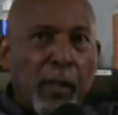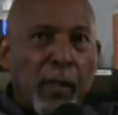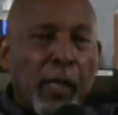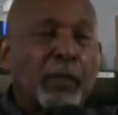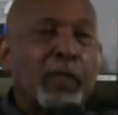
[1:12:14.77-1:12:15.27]

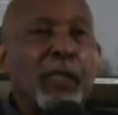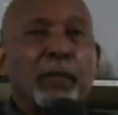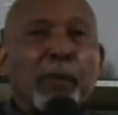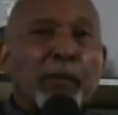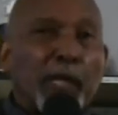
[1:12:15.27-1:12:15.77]
I'm just telling
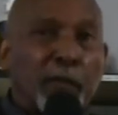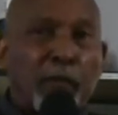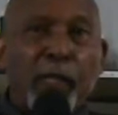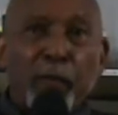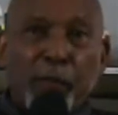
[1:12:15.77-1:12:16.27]
people how to
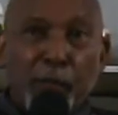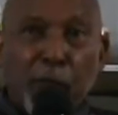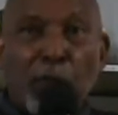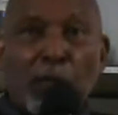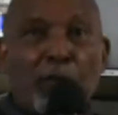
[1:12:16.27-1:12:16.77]
free themselves. You
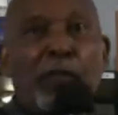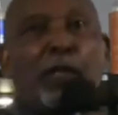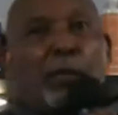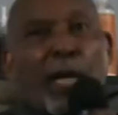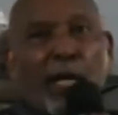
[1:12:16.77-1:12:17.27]
want to free your
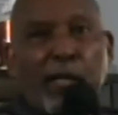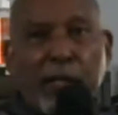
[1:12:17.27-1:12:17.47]
mind.